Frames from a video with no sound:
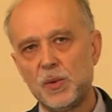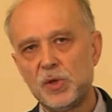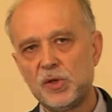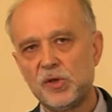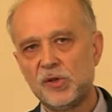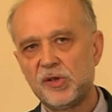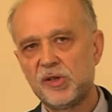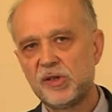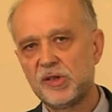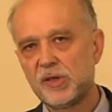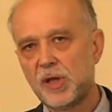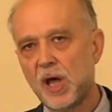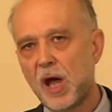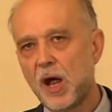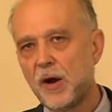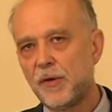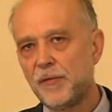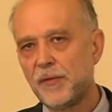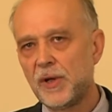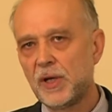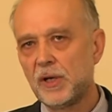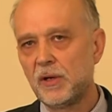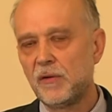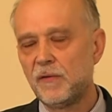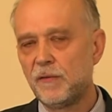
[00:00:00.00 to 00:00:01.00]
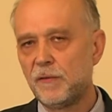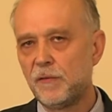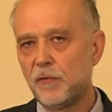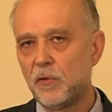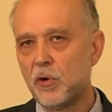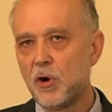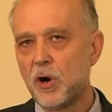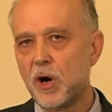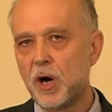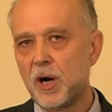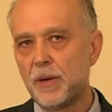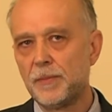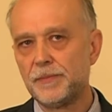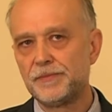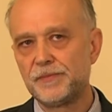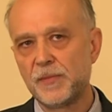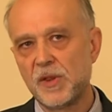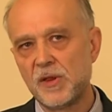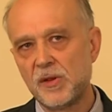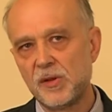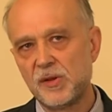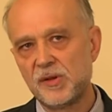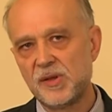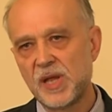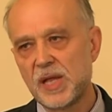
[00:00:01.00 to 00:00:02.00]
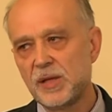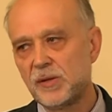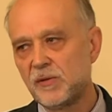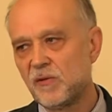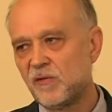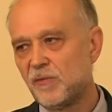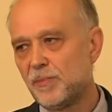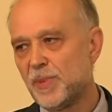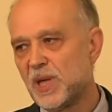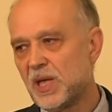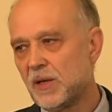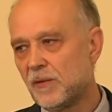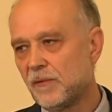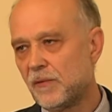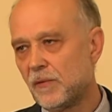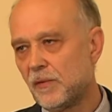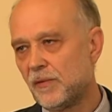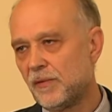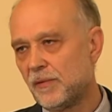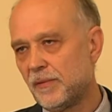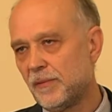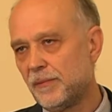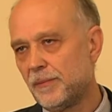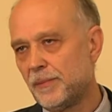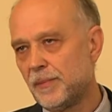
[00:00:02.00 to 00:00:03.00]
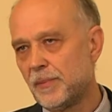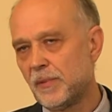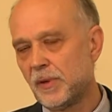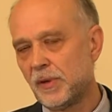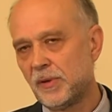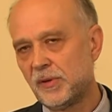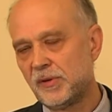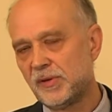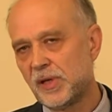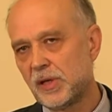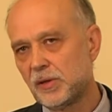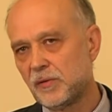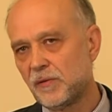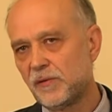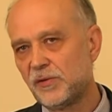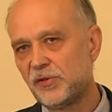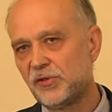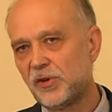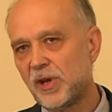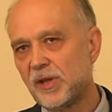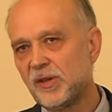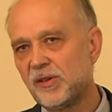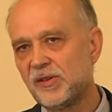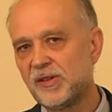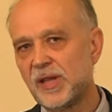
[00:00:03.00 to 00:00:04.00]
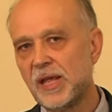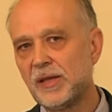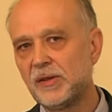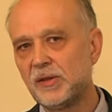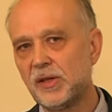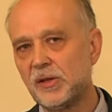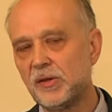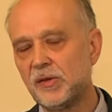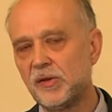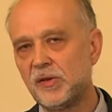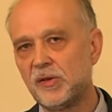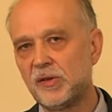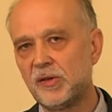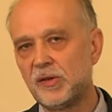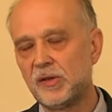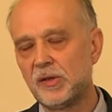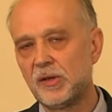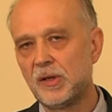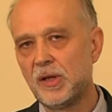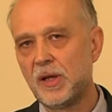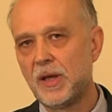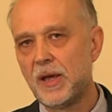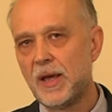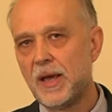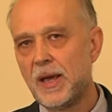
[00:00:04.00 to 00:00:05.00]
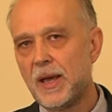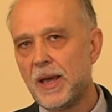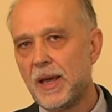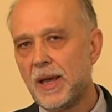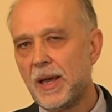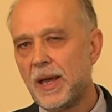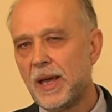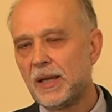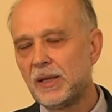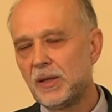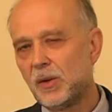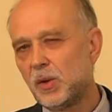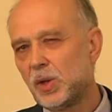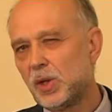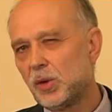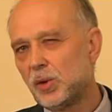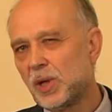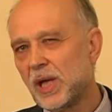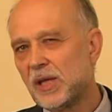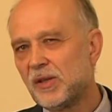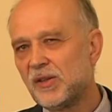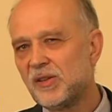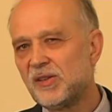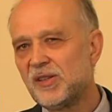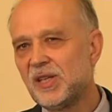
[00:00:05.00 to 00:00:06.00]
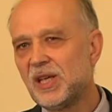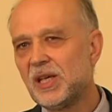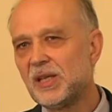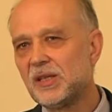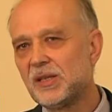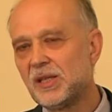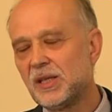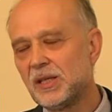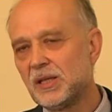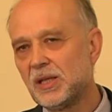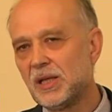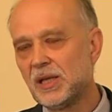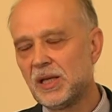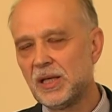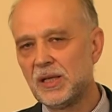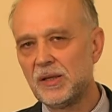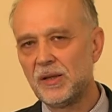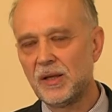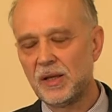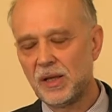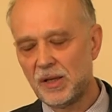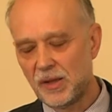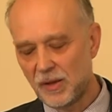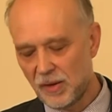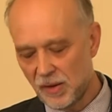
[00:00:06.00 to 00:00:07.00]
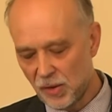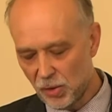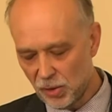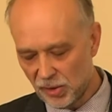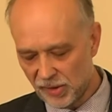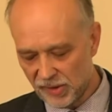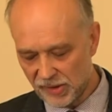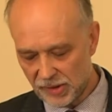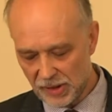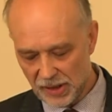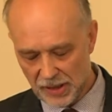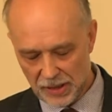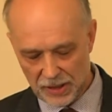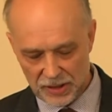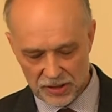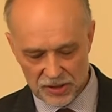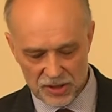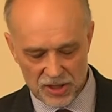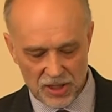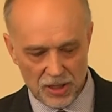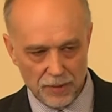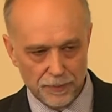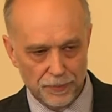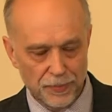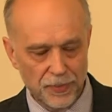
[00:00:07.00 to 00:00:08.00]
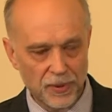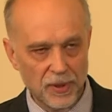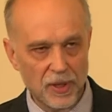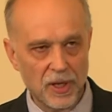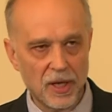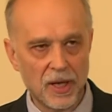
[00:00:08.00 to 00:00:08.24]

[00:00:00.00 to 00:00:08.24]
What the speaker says: starving for the sense of being, for a sense of transcendence. And you can see it in those cheap